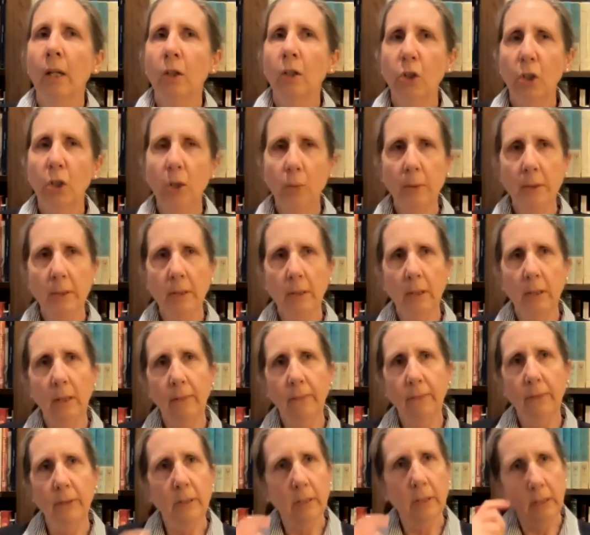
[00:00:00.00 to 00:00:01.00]
she was at
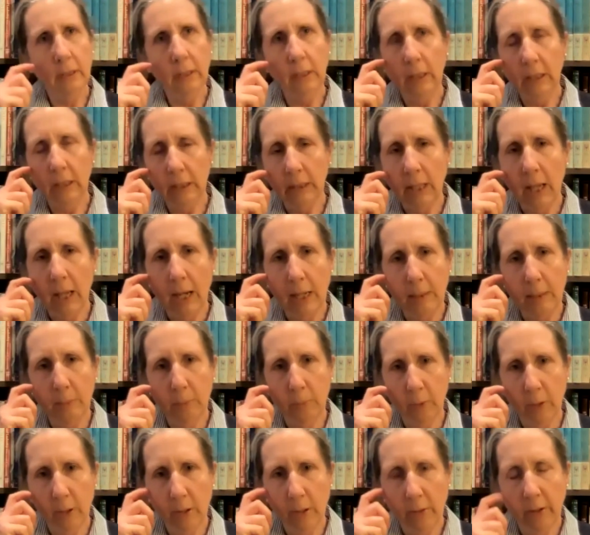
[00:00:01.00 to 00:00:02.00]
a visit in a
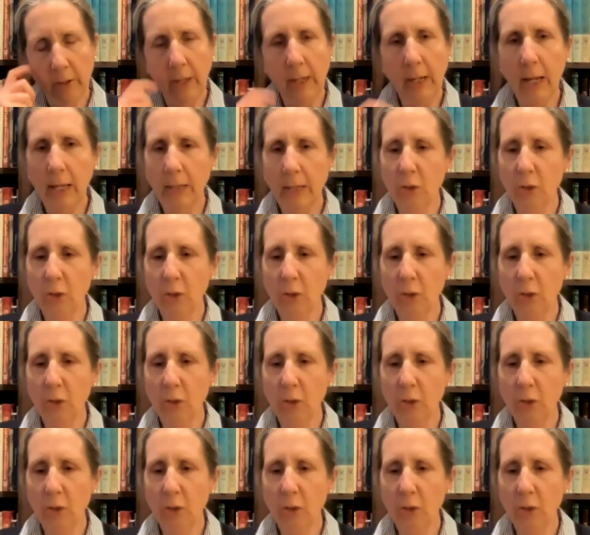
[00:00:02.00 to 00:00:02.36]
library